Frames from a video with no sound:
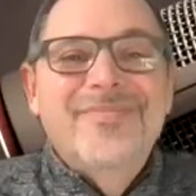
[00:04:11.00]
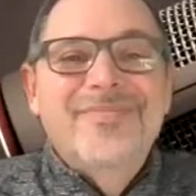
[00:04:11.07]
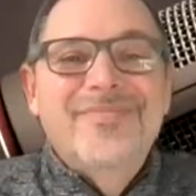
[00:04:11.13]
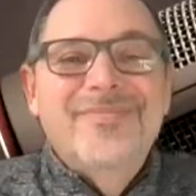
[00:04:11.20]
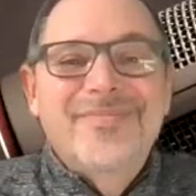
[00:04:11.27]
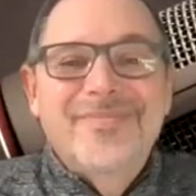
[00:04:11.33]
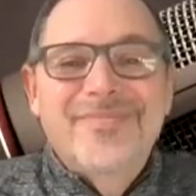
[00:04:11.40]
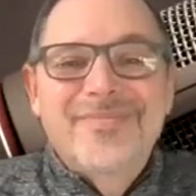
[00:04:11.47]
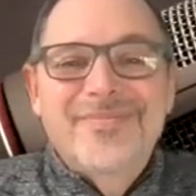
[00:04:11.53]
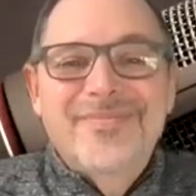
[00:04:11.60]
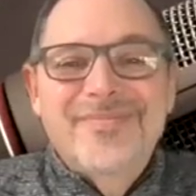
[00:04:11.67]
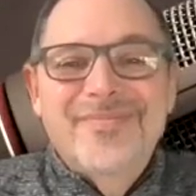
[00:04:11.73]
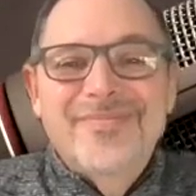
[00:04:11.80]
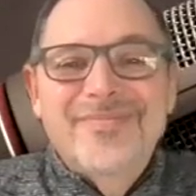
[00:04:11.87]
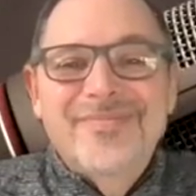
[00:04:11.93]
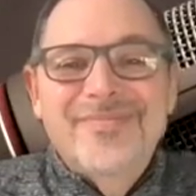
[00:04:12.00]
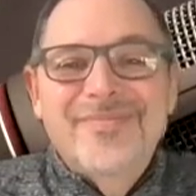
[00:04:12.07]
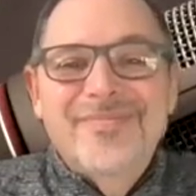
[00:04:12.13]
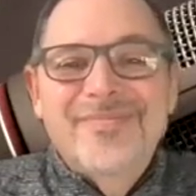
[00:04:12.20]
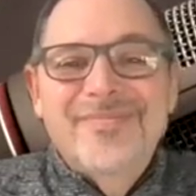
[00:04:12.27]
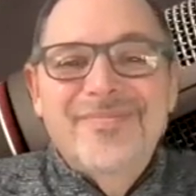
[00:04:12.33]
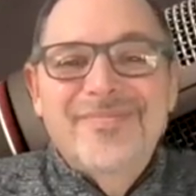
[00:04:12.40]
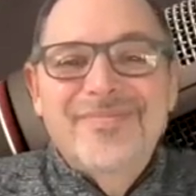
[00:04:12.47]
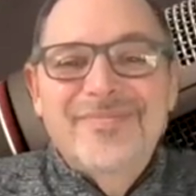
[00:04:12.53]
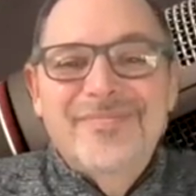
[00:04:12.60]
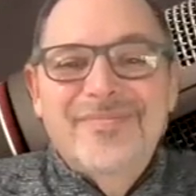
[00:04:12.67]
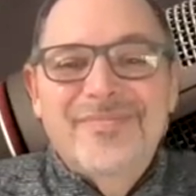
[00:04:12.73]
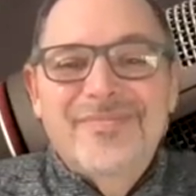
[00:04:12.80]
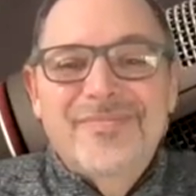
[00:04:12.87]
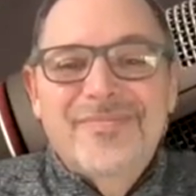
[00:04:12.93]

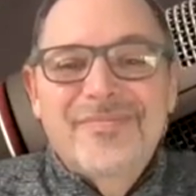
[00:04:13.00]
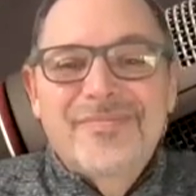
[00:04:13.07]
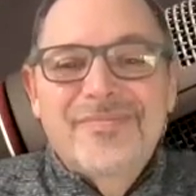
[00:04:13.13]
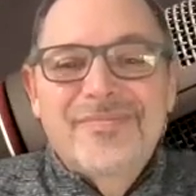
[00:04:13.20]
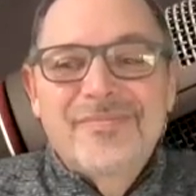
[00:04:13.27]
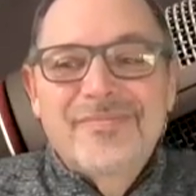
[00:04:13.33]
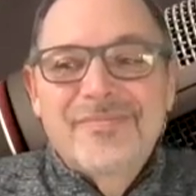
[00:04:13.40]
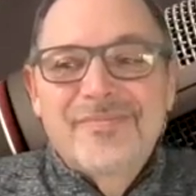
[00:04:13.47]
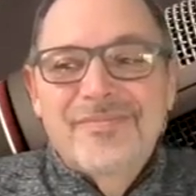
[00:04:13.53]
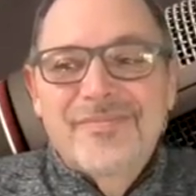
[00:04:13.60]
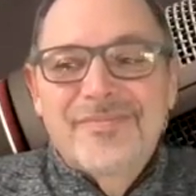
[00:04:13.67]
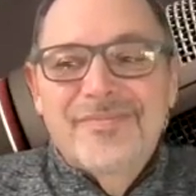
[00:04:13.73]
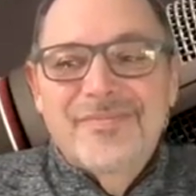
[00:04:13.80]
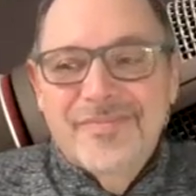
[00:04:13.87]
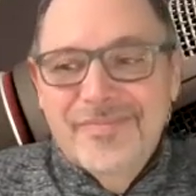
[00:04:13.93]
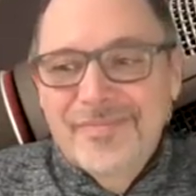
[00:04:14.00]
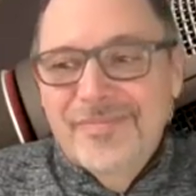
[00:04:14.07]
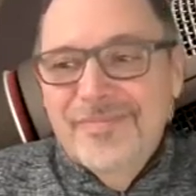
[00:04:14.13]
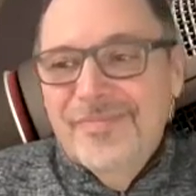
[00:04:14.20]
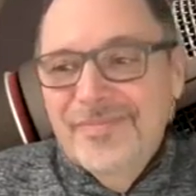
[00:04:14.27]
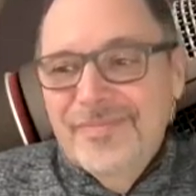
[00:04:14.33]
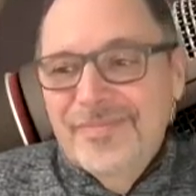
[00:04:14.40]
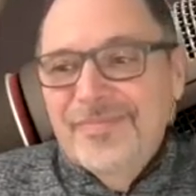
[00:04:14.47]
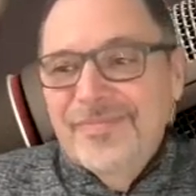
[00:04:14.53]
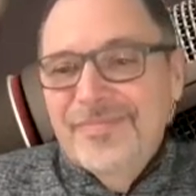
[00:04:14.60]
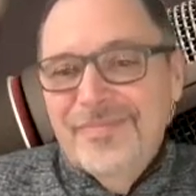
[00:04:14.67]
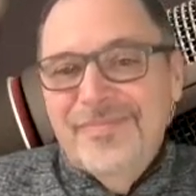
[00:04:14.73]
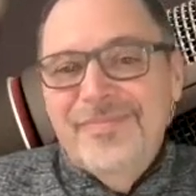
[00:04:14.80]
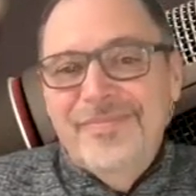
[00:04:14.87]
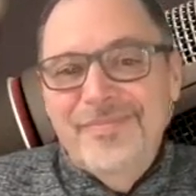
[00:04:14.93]

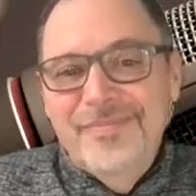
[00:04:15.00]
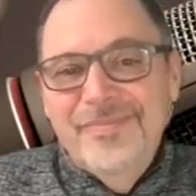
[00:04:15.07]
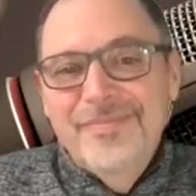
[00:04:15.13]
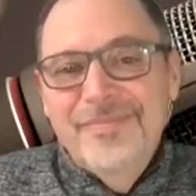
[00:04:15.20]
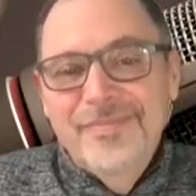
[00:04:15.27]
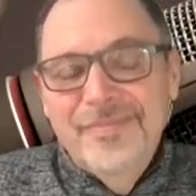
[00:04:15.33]
This person isn't speaking.